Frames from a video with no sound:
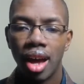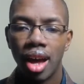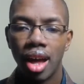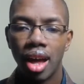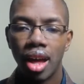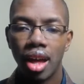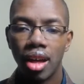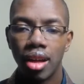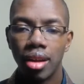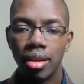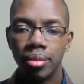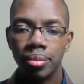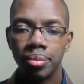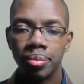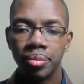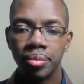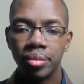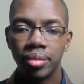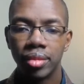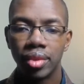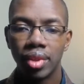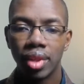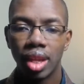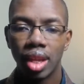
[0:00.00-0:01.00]

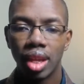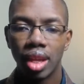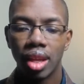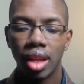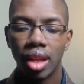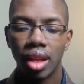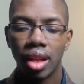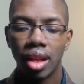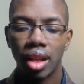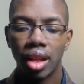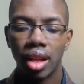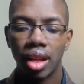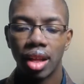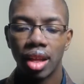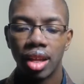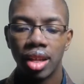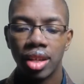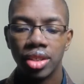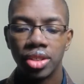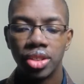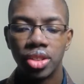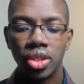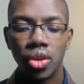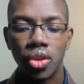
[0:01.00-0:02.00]

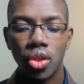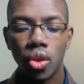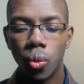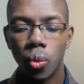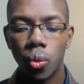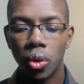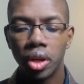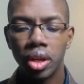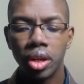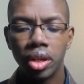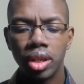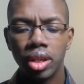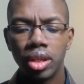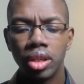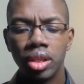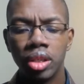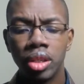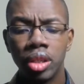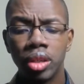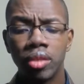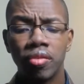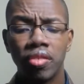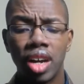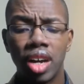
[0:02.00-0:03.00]
So the word
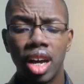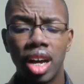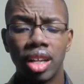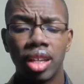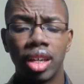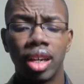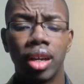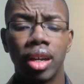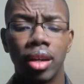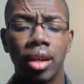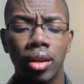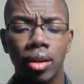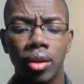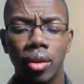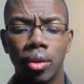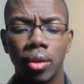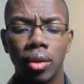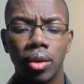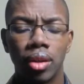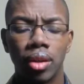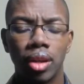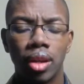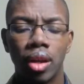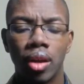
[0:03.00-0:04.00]
nirvana,
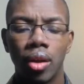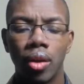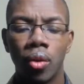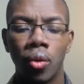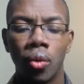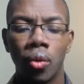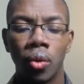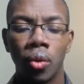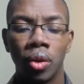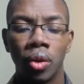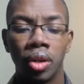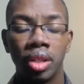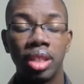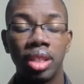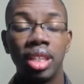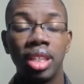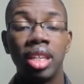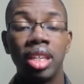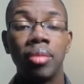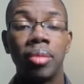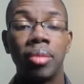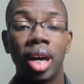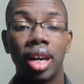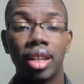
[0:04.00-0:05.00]
or
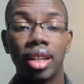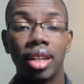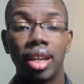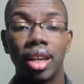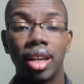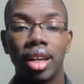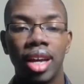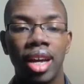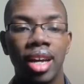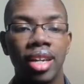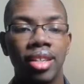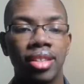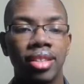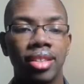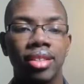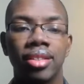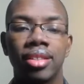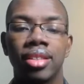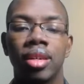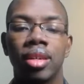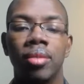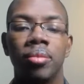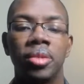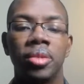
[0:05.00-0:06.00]
nibbana, as it's
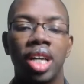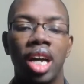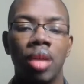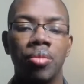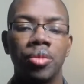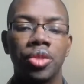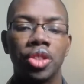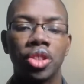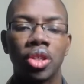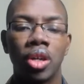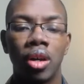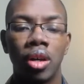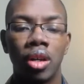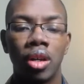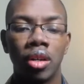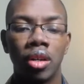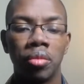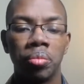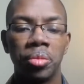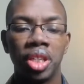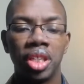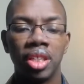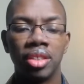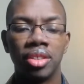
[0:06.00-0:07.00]
sometimes
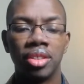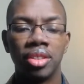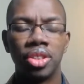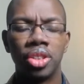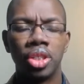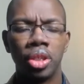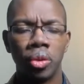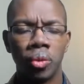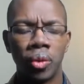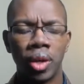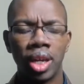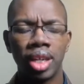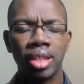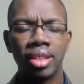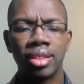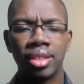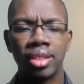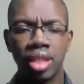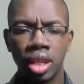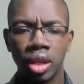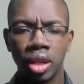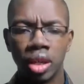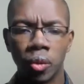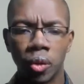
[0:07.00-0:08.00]
called, means to
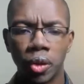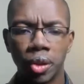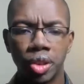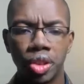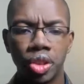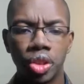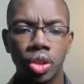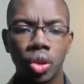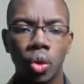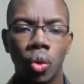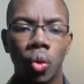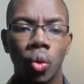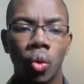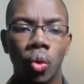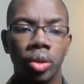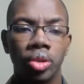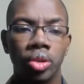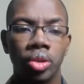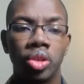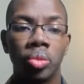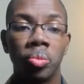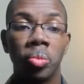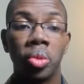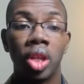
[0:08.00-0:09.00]
extinguish
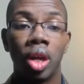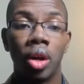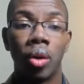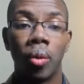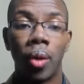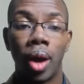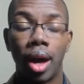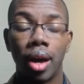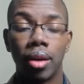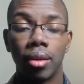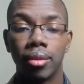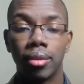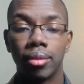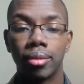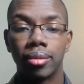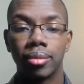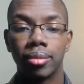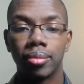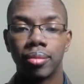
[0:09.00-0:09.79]
or to blow out.